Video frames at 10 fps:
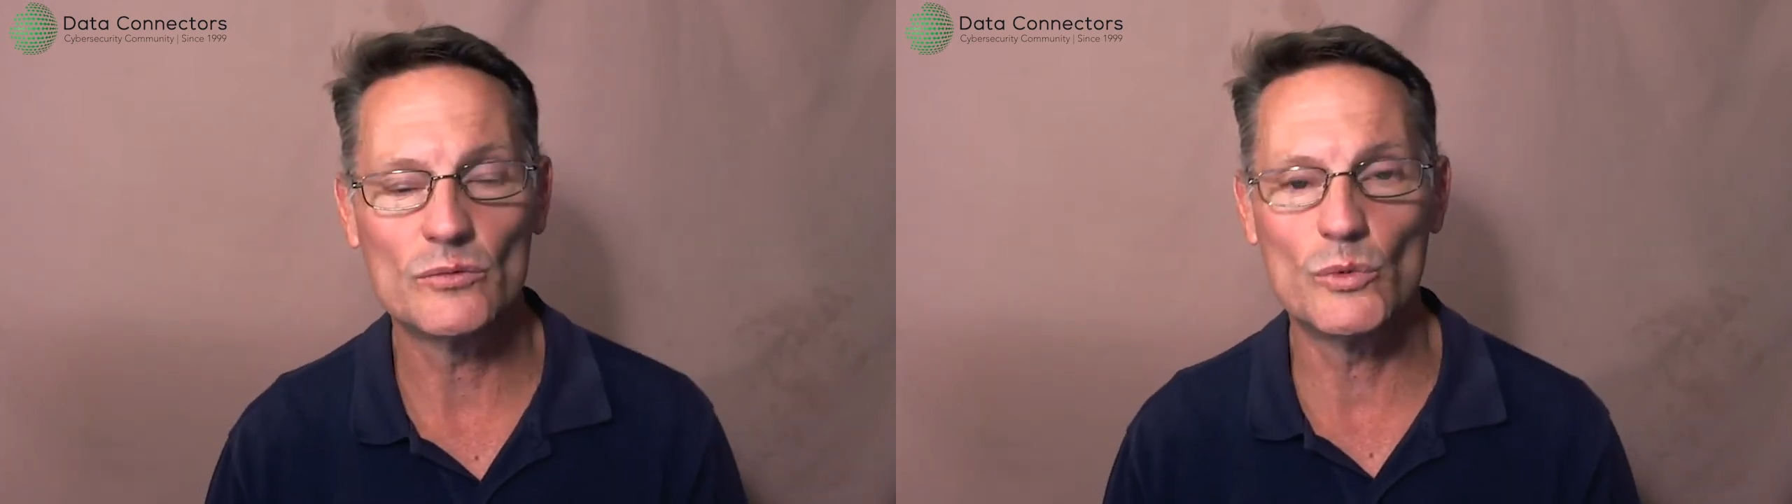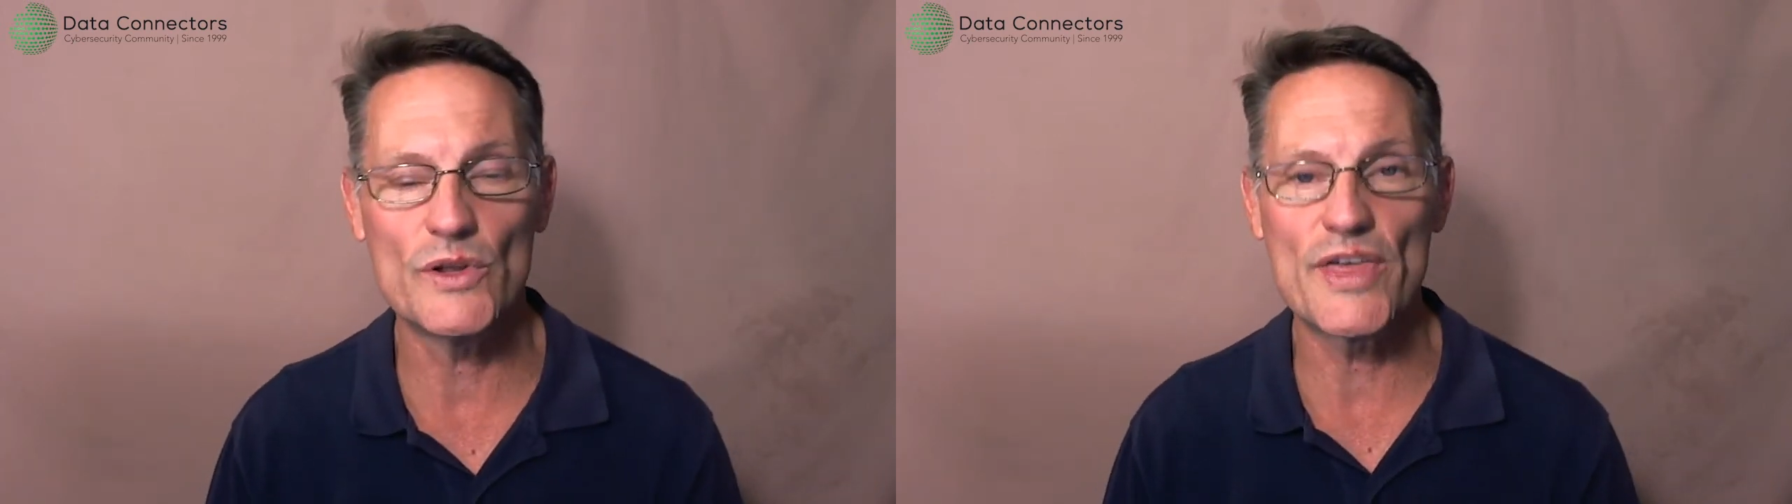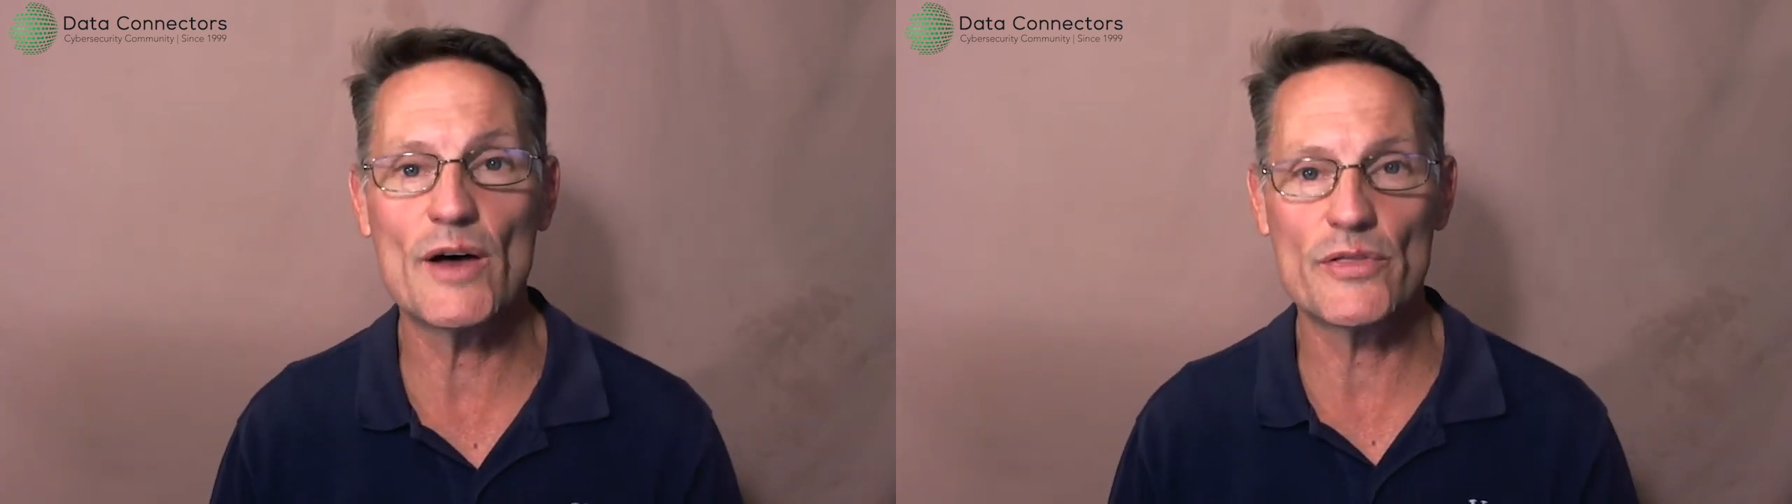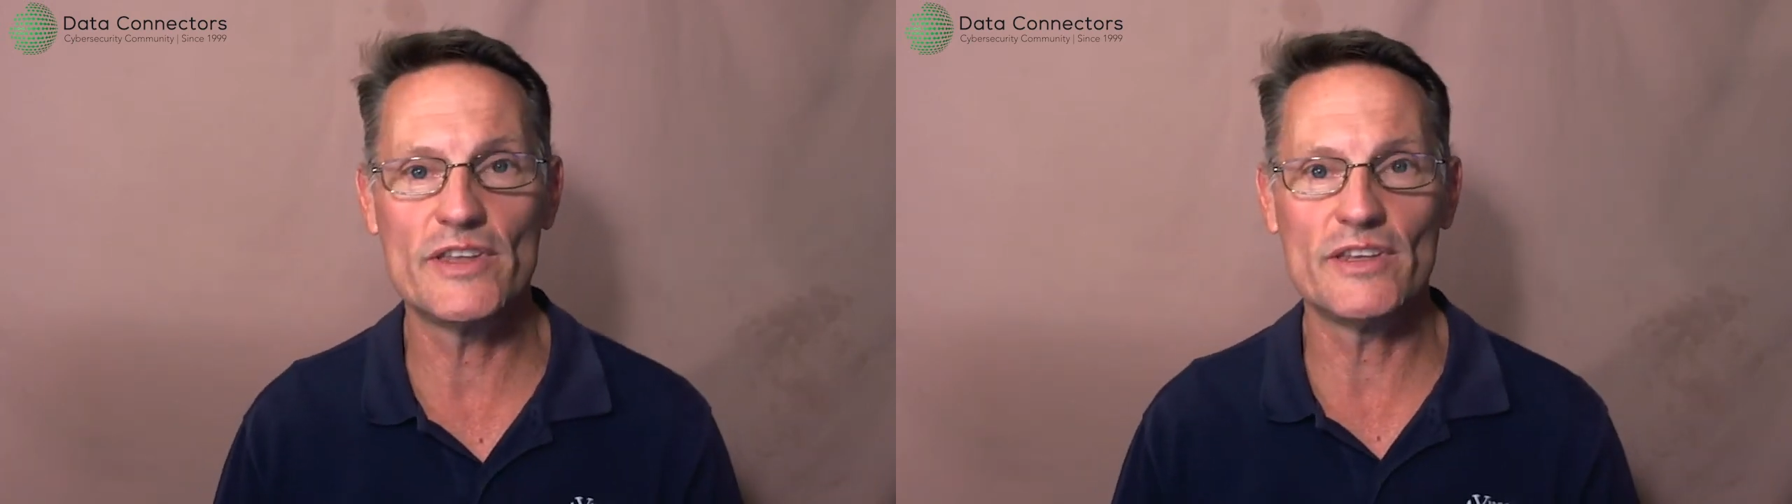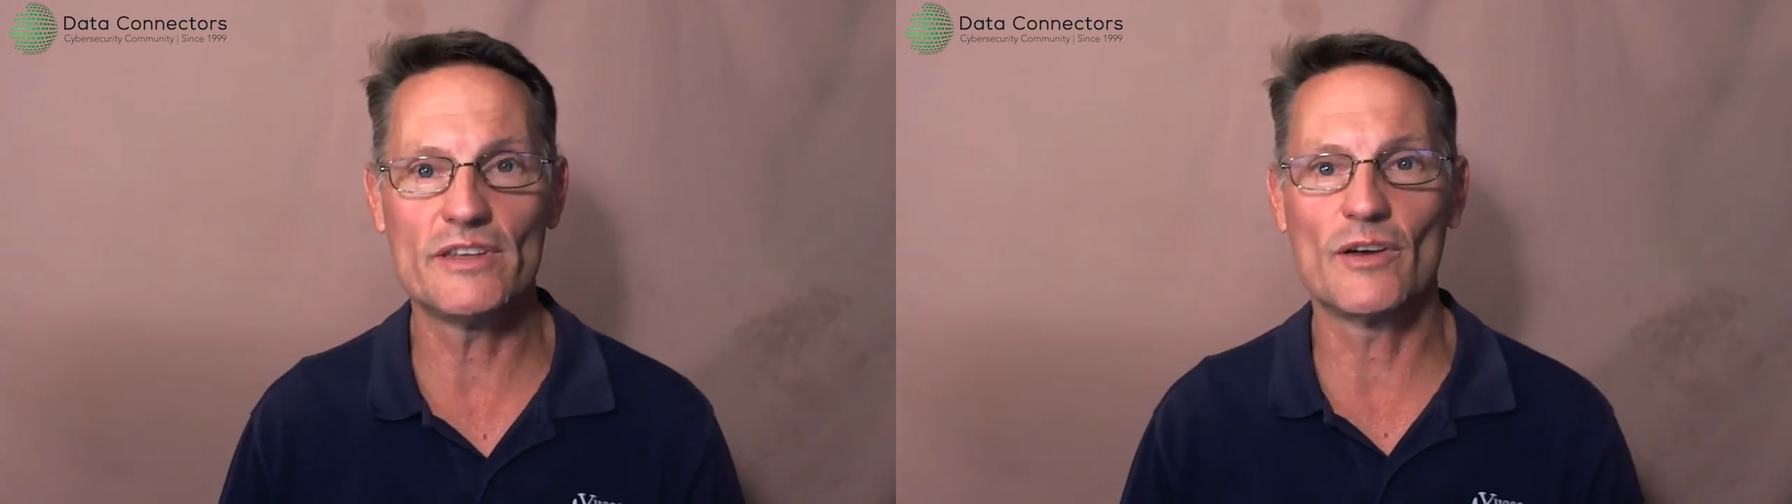without
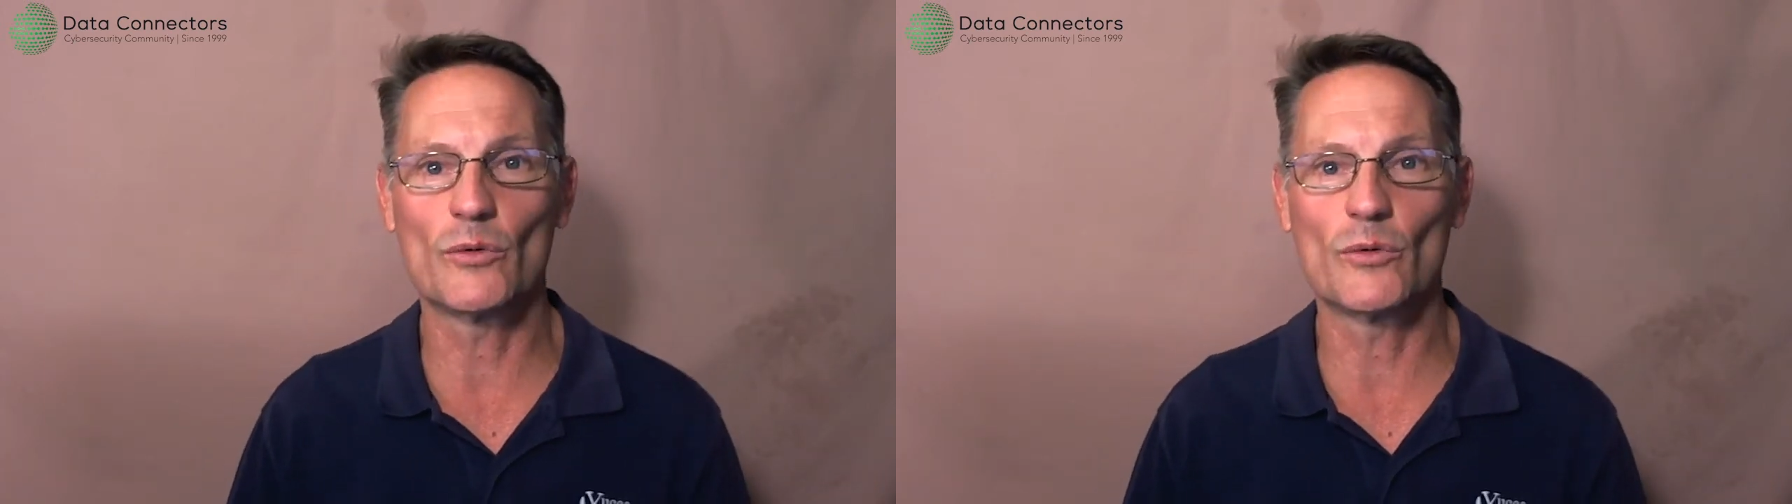the